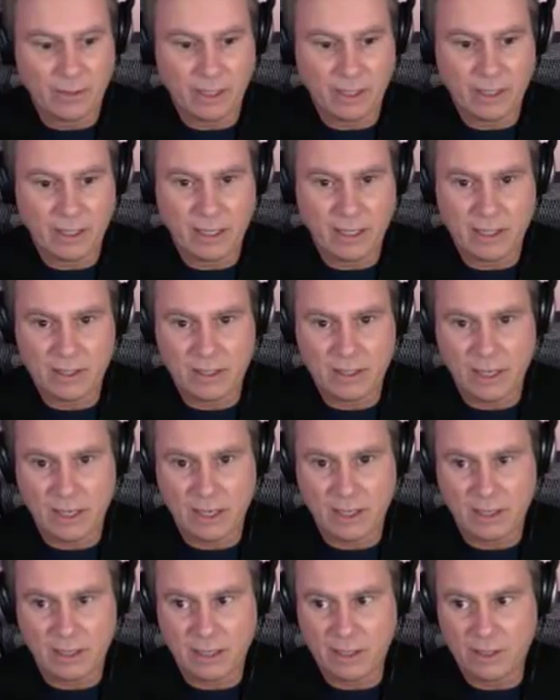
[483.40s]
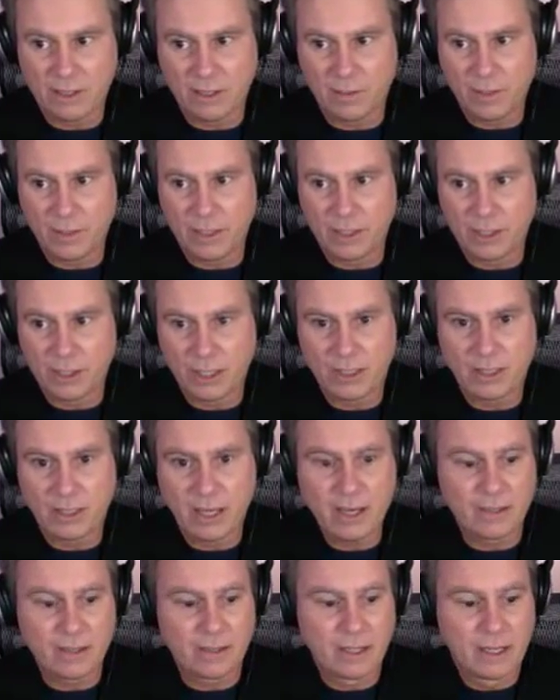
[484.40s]
think the NSA needs to be shut
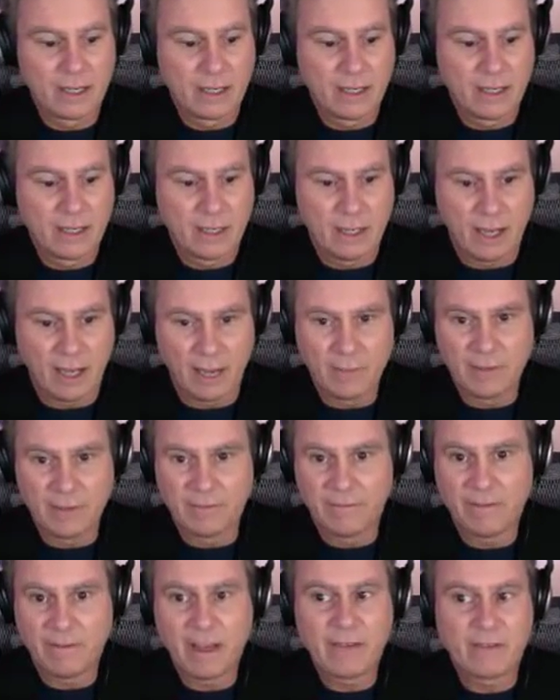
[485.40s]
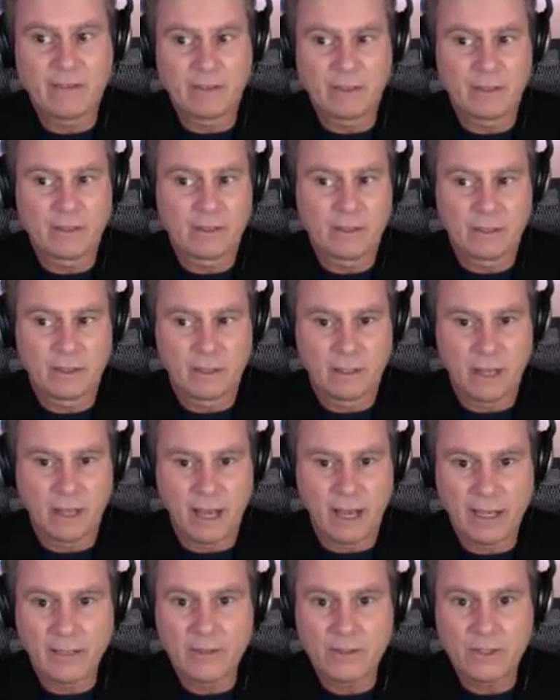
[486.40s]
down. I'm in favor.
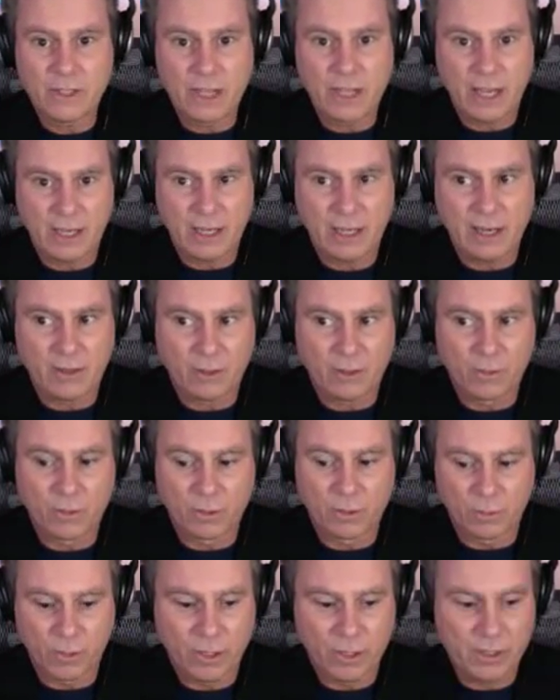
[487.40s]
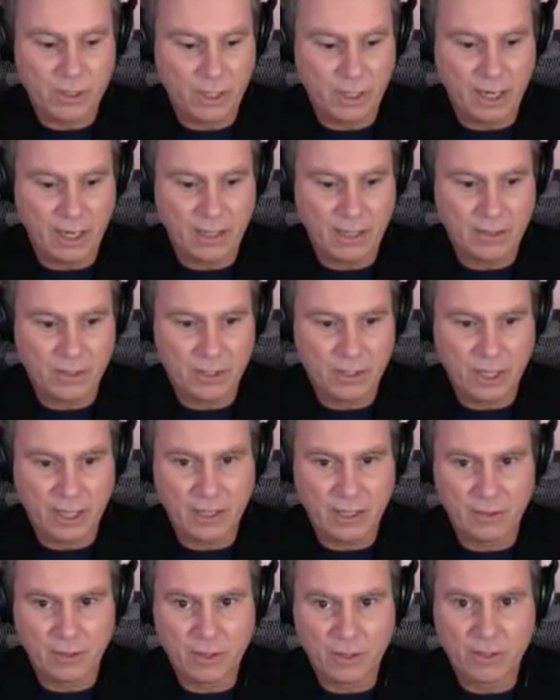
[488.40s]
I understand how the world works today. I understand
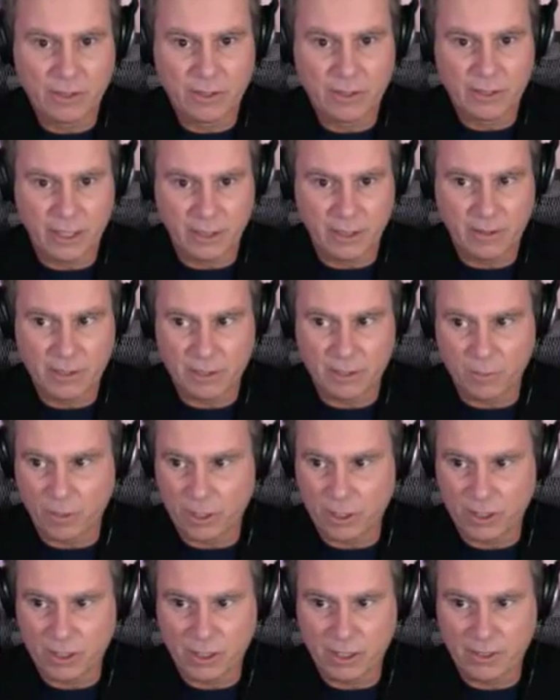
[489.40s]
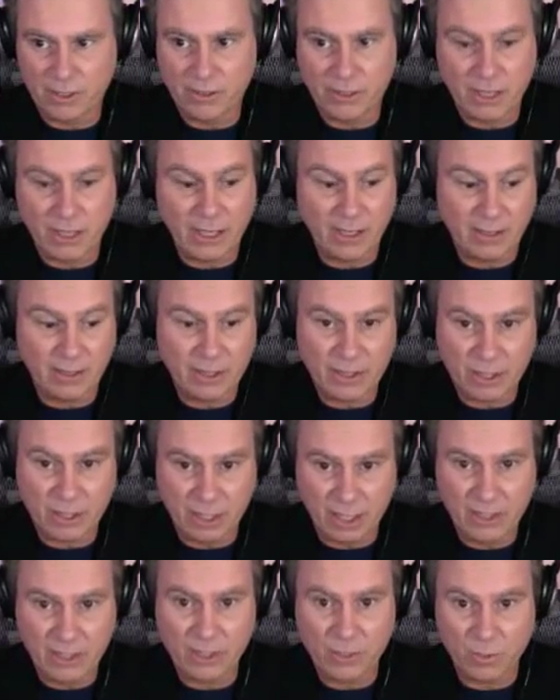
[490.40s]
how nuclear terrorism works, and I understand how these
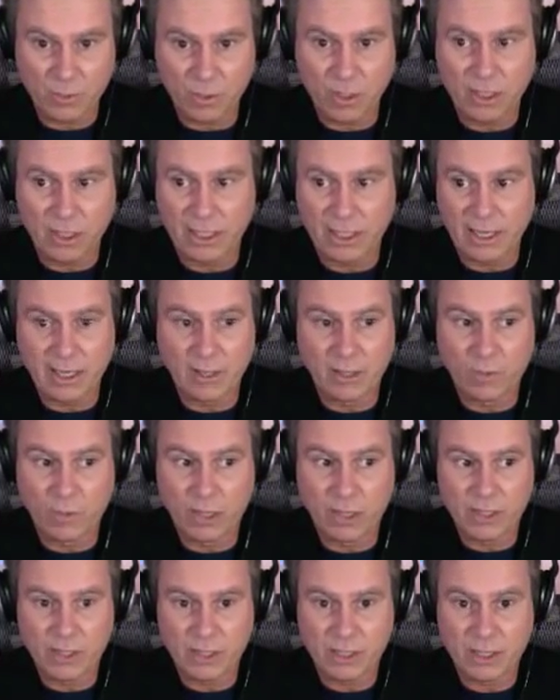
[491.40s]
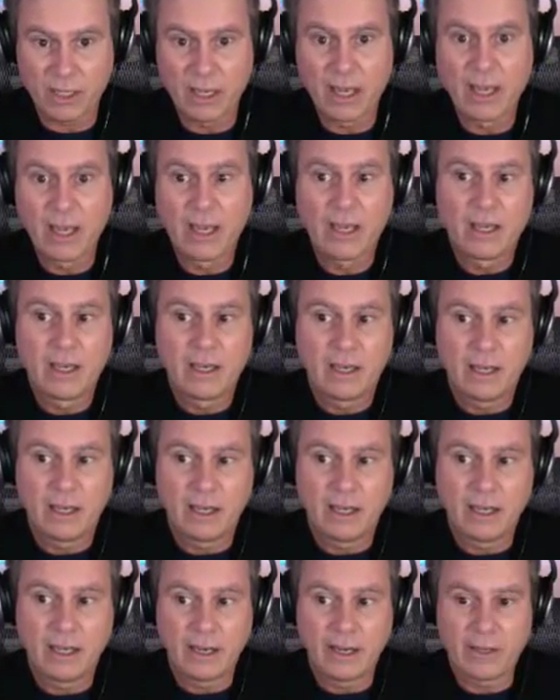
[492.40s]
connections work, and I don't want to see
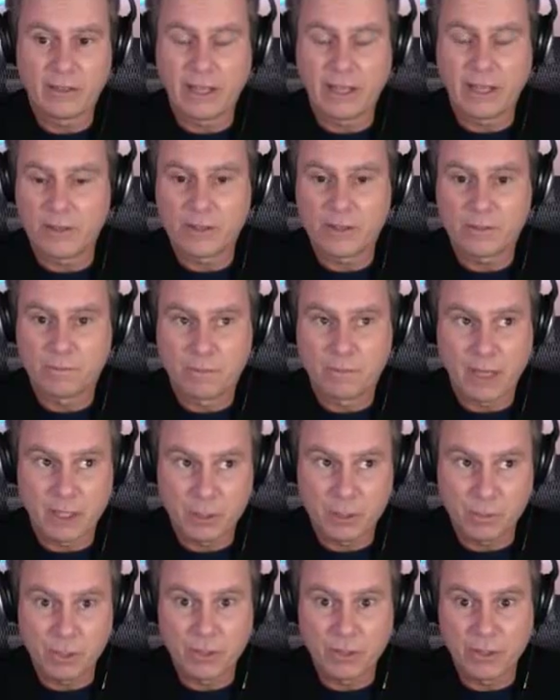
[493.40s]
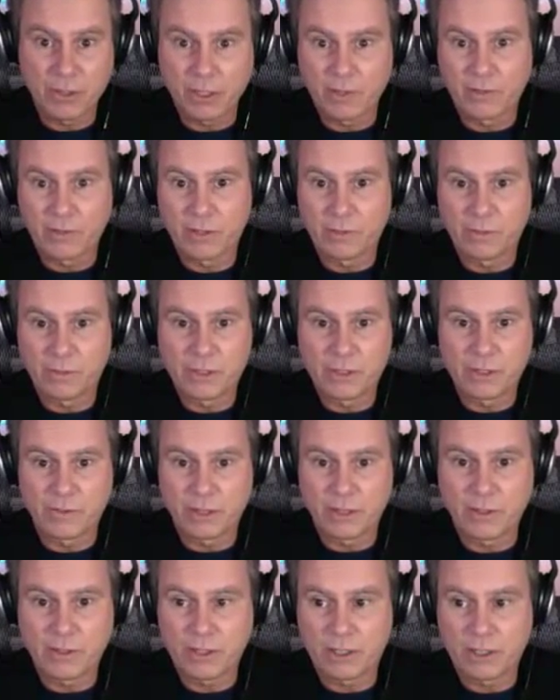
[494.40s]
airliners exploding over the
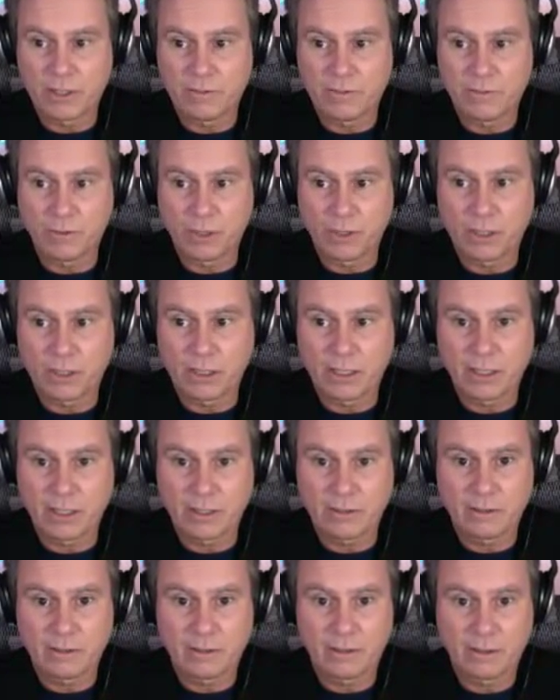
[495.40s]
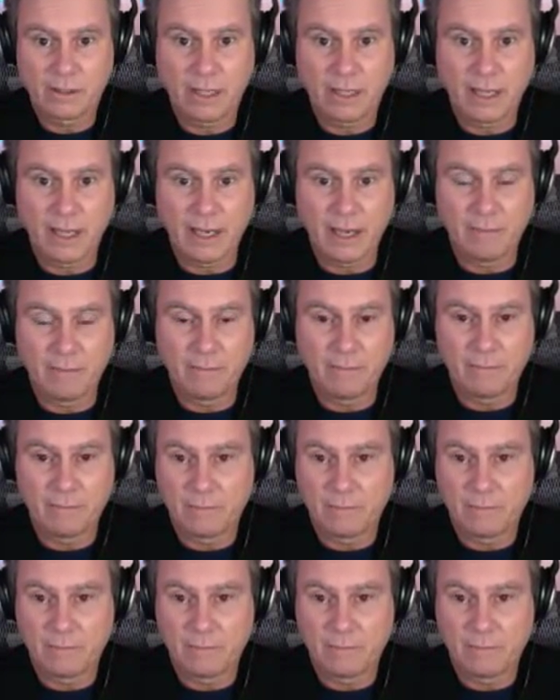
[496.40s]
Pacific Ocean at 4 o'clock a.m.,